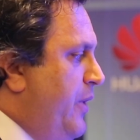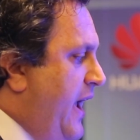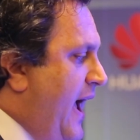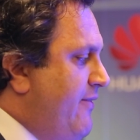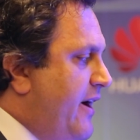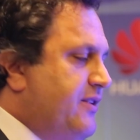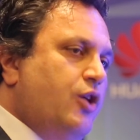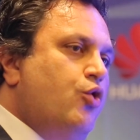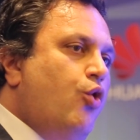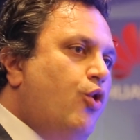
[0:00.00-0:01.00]
We have at
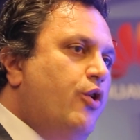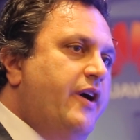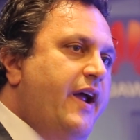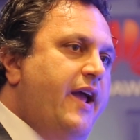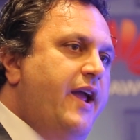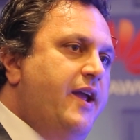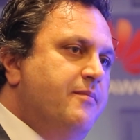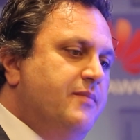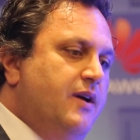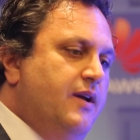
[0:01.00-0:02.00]
the core a
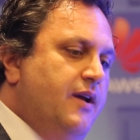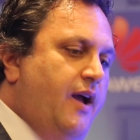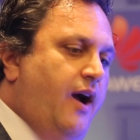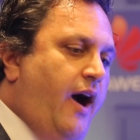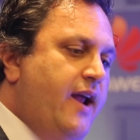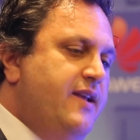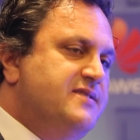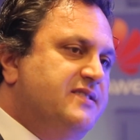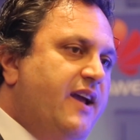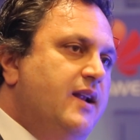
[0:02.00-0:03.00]
highly
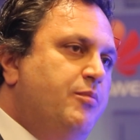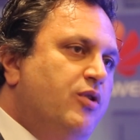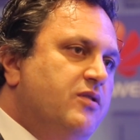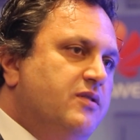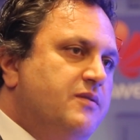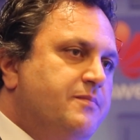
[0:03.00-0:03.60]
scalable